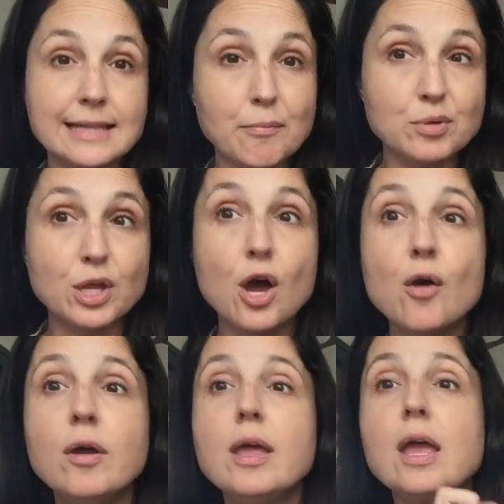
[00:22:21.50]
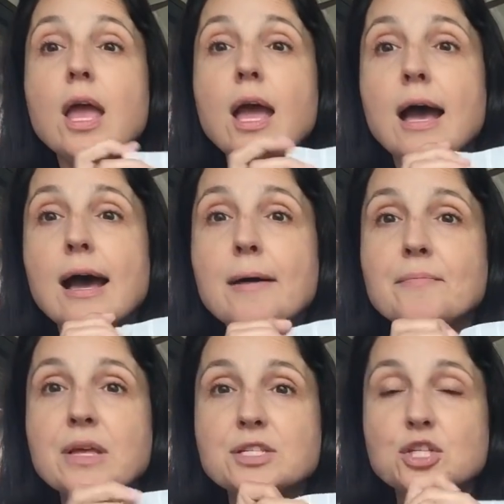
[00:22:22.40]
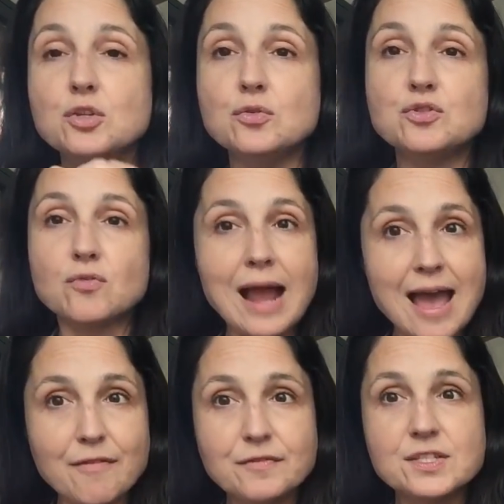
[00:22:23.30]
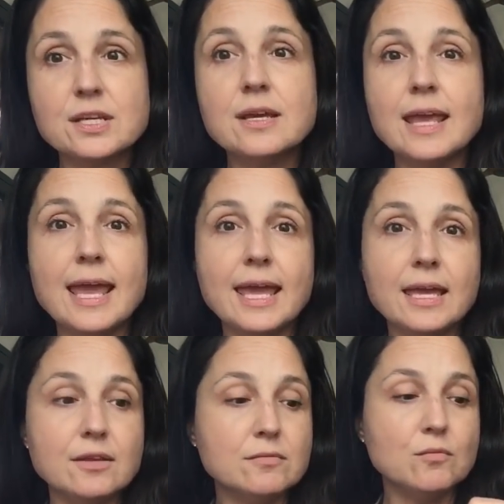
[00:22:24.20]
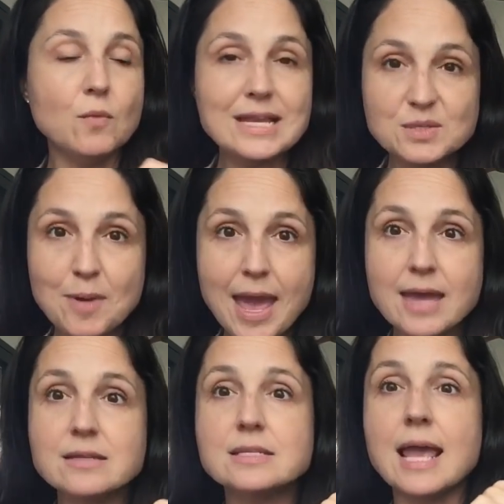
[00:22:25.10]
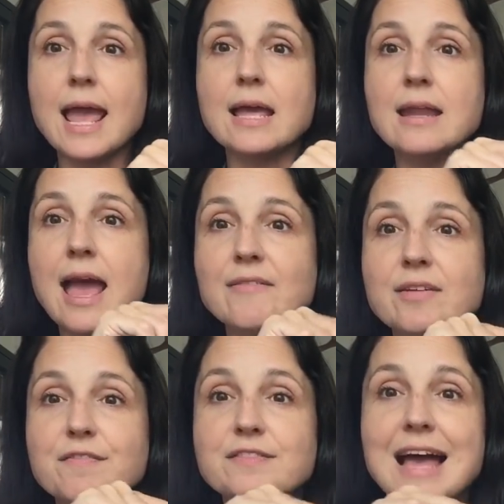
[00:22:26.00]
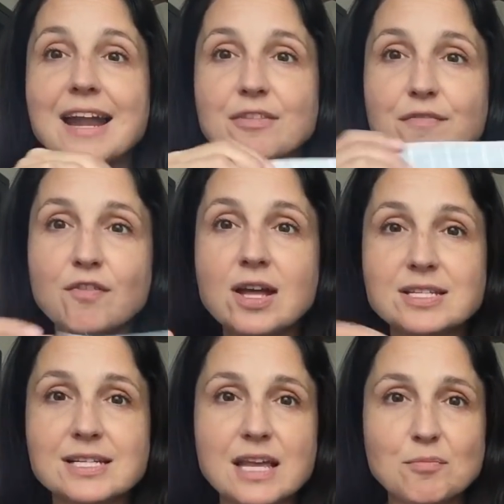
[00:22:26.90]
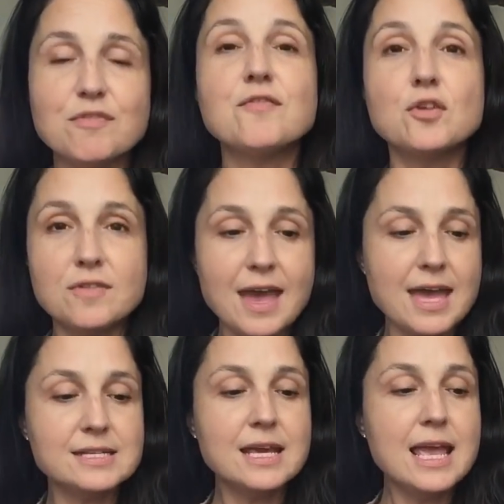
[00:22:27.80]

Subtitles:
that below, to draft a waistband and have it flat at the front because I prefer that,